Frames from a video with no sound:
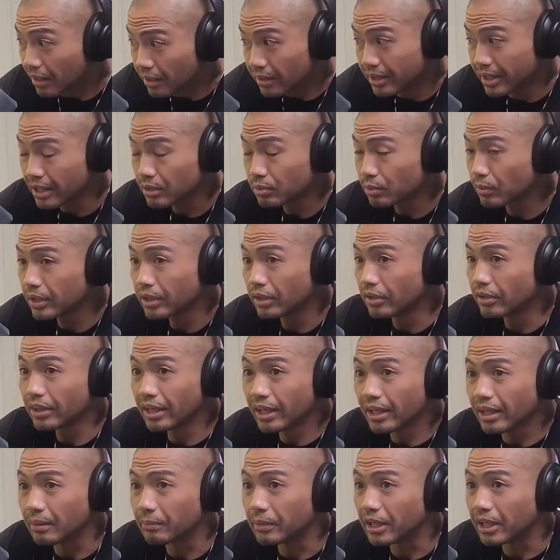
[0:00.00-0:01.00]
Guess what you're
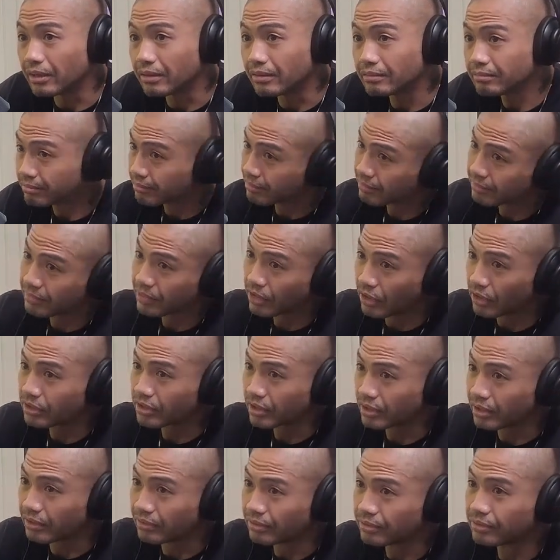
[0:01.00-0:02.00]
thinking about?
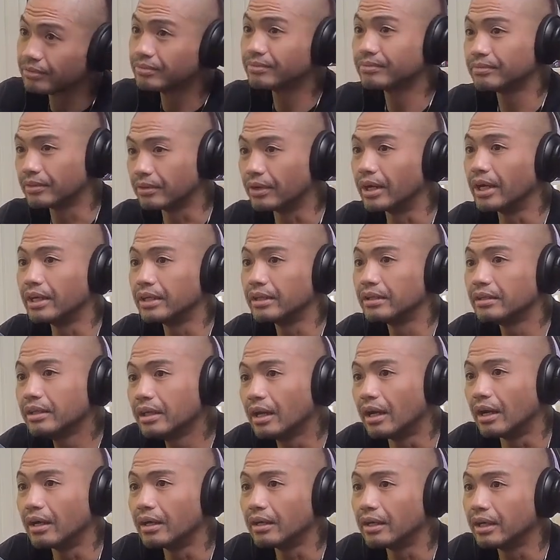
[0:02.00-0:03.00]
Yourself, right? Yeah.